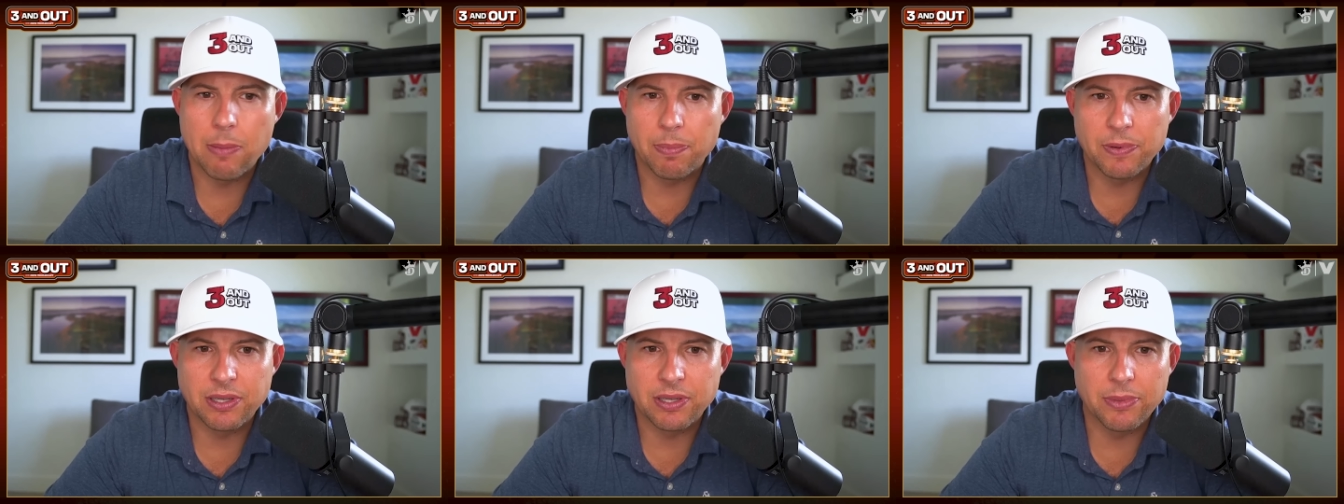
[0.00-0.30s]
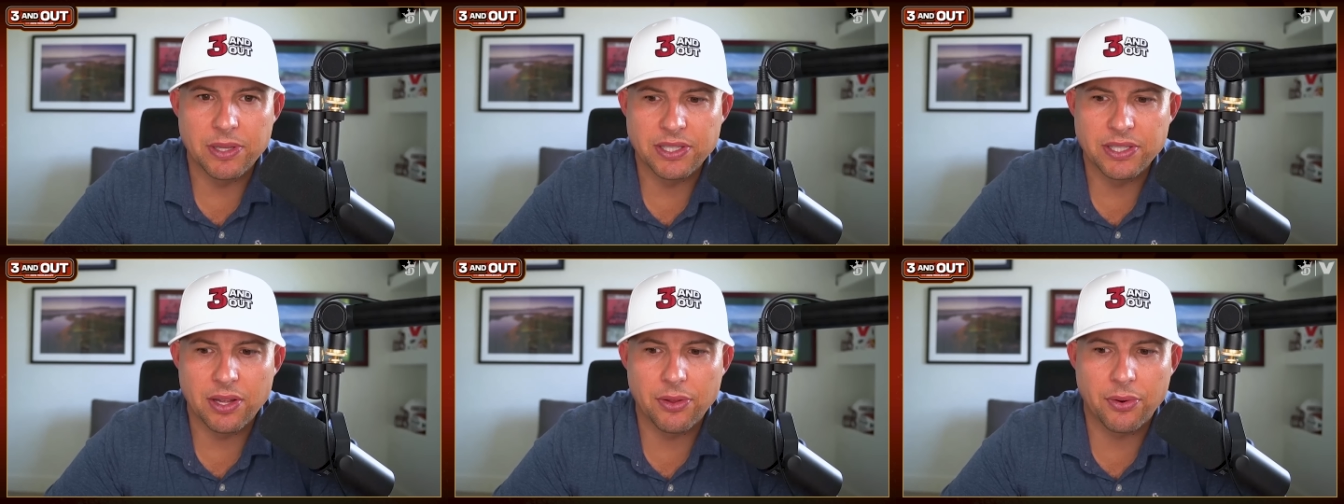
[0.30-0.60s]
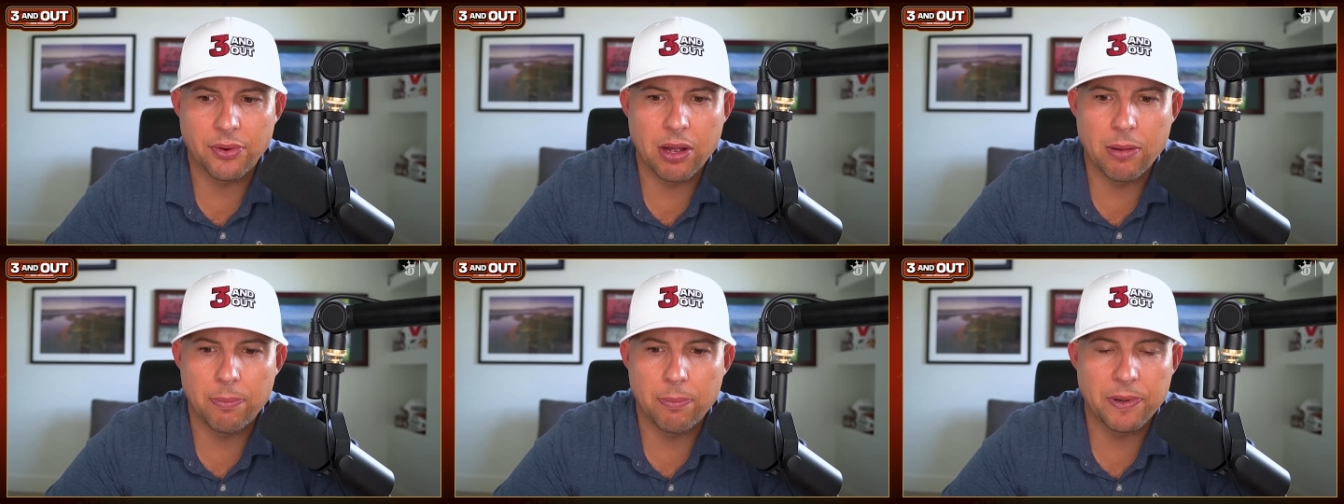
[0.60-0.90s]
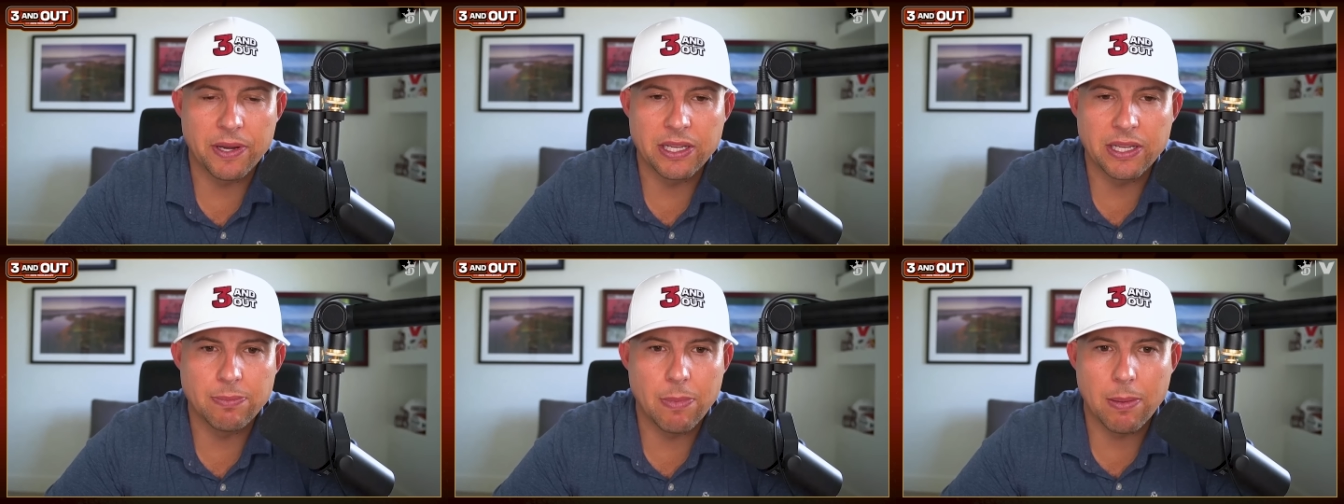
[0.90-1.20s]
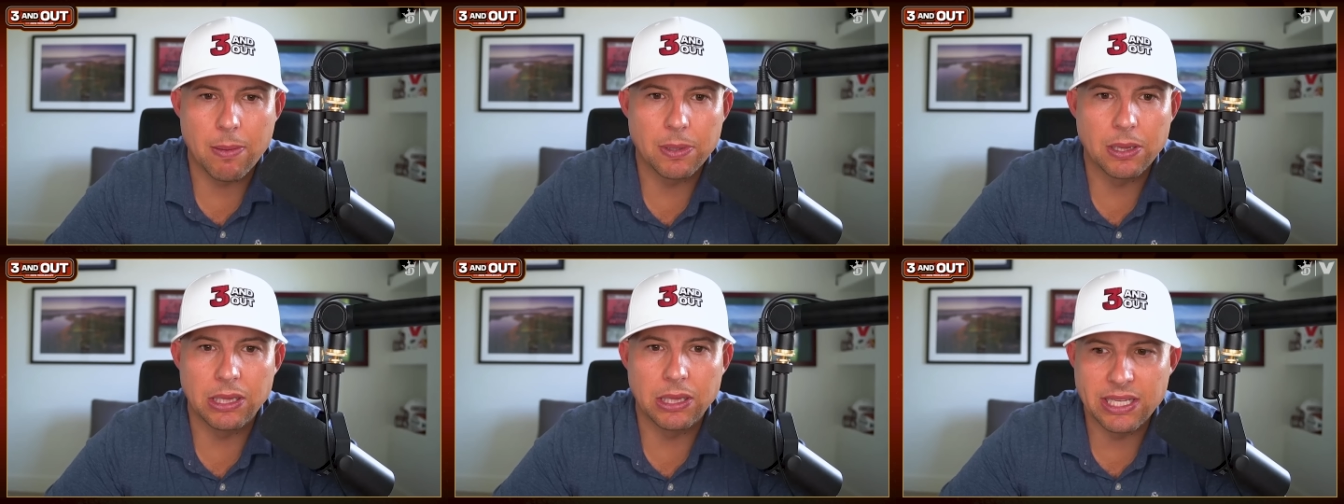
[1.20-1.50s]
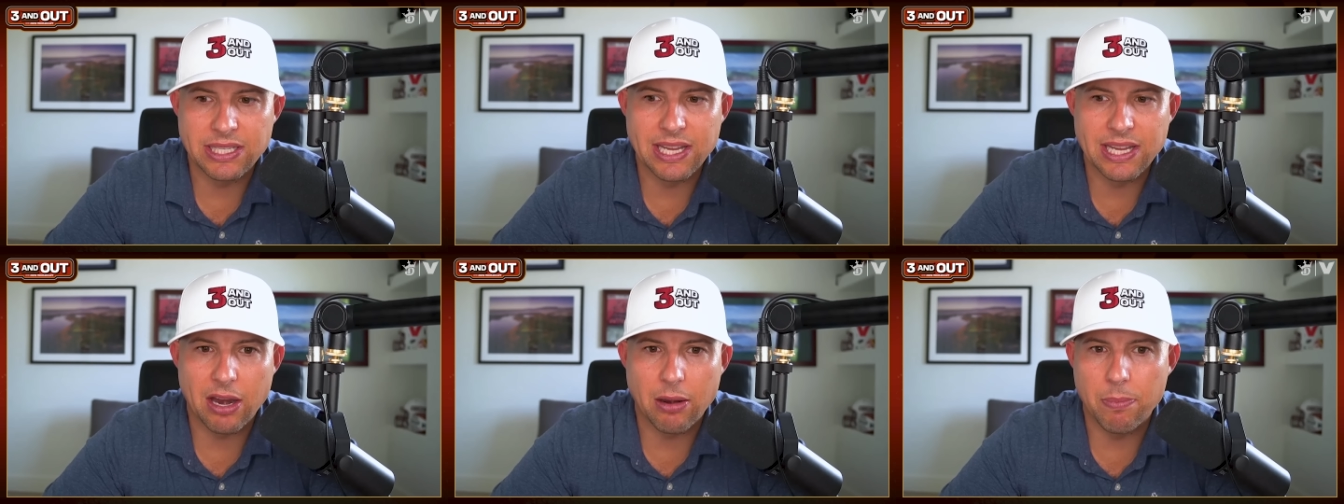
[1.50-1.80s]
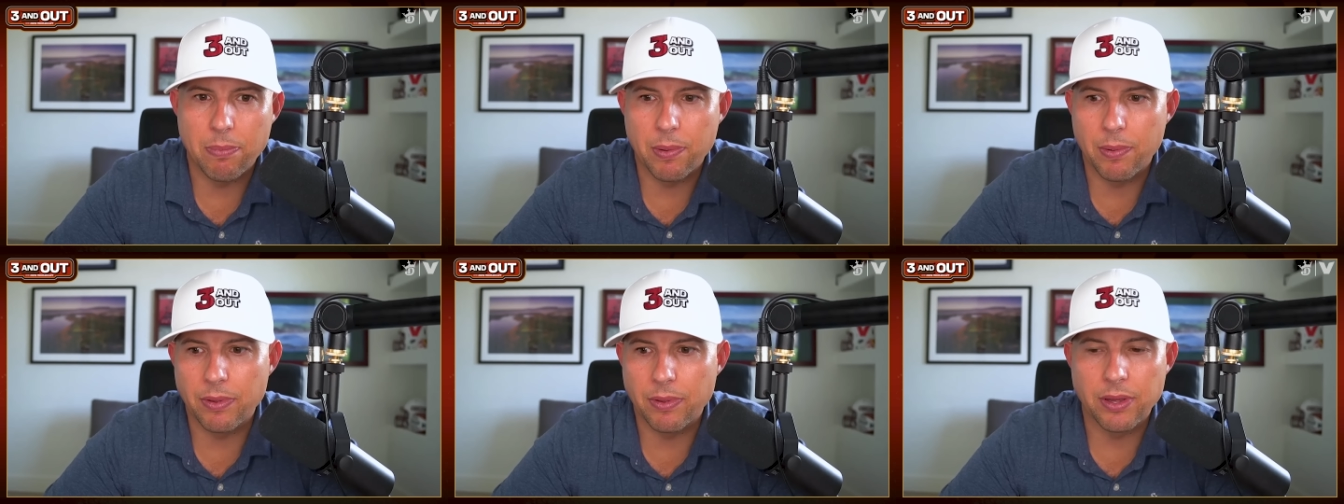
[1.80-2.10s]
but some of these other companies maybe lease out a
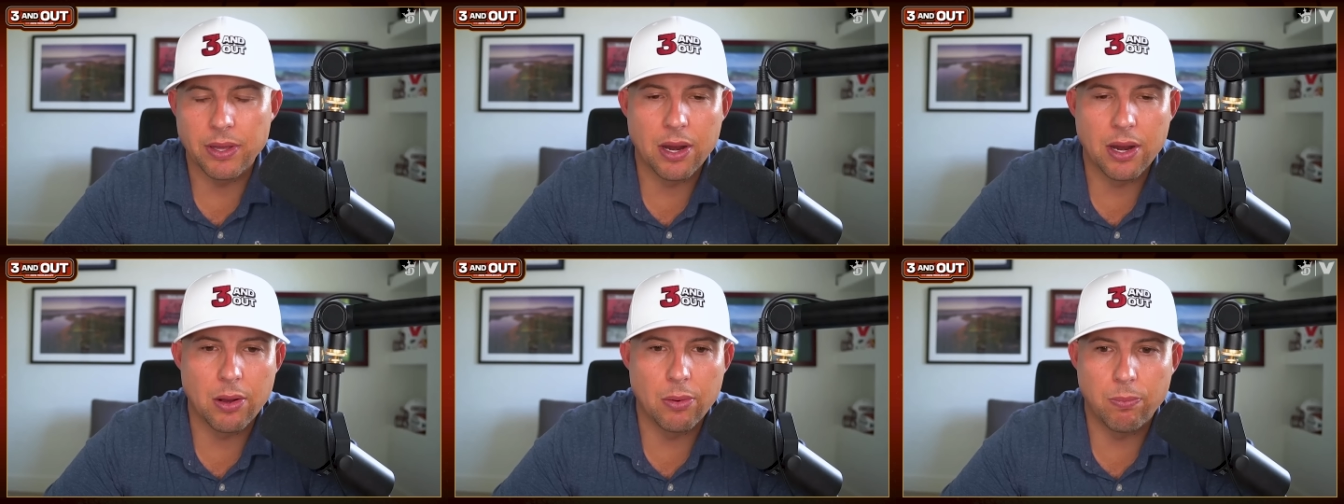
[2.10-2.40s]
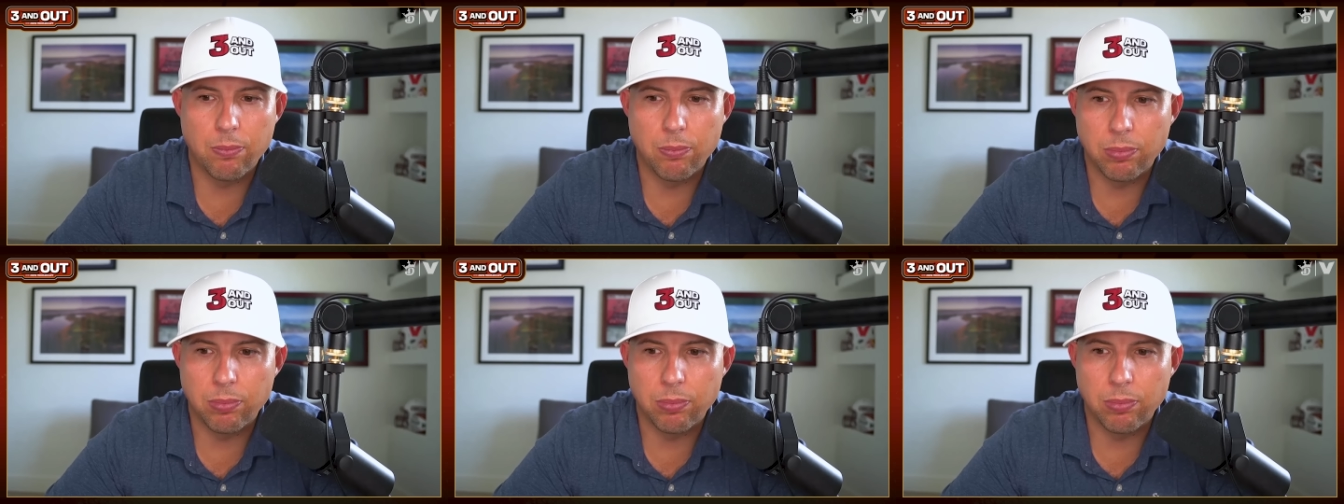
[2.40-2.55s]
bit, you know,